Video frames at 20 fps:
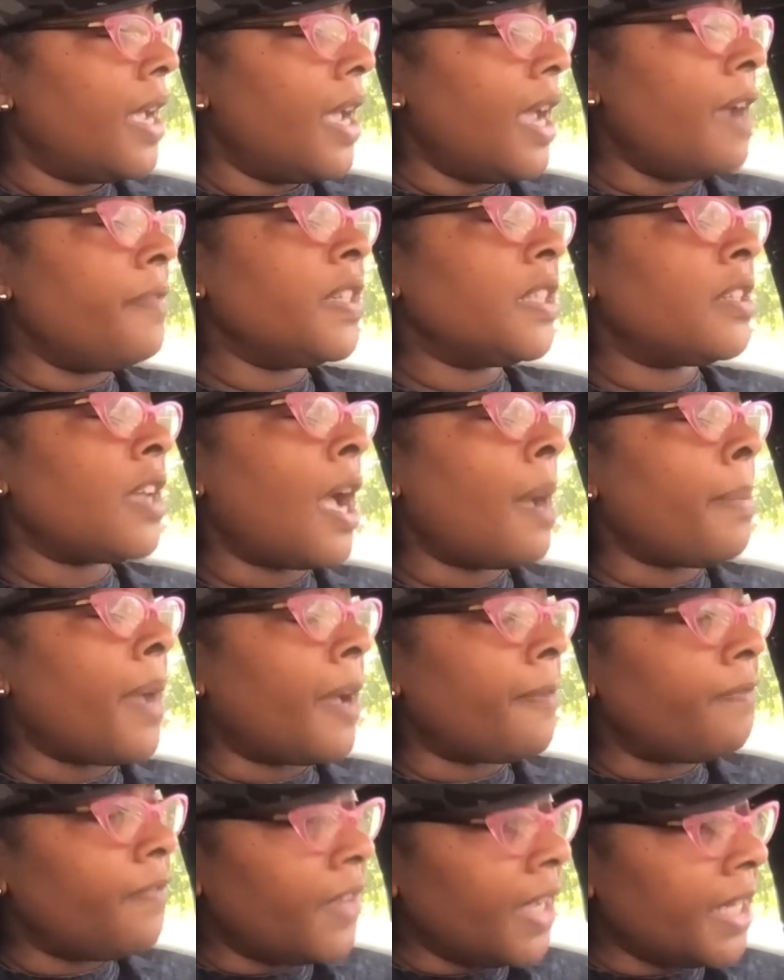Every time
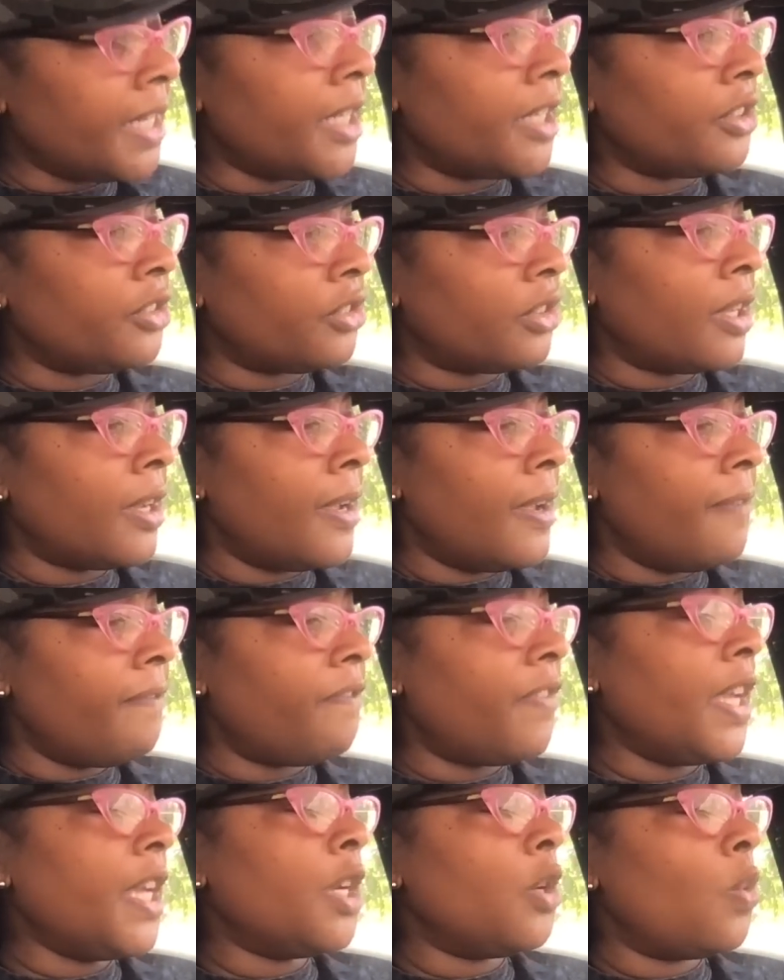I finished,
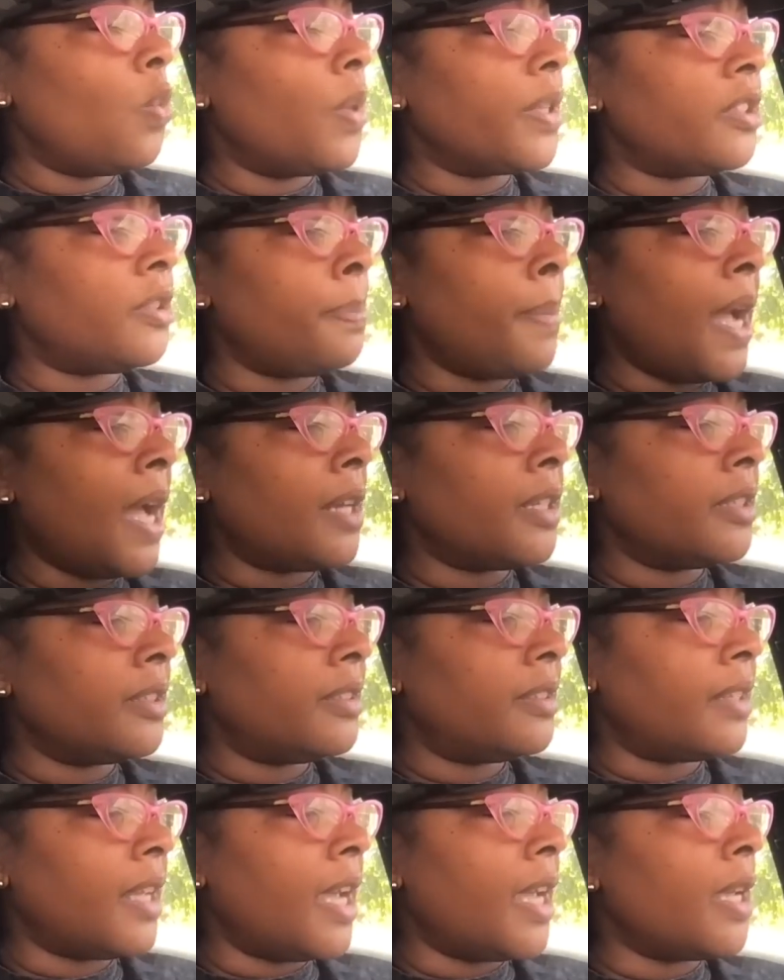Phil would smile and
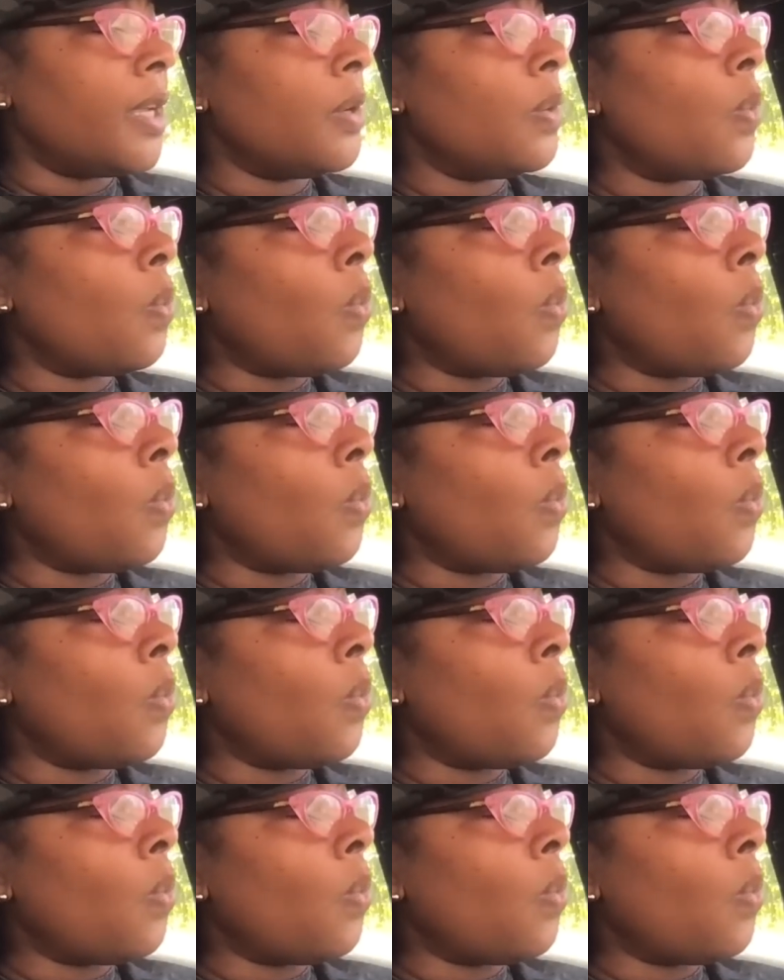say,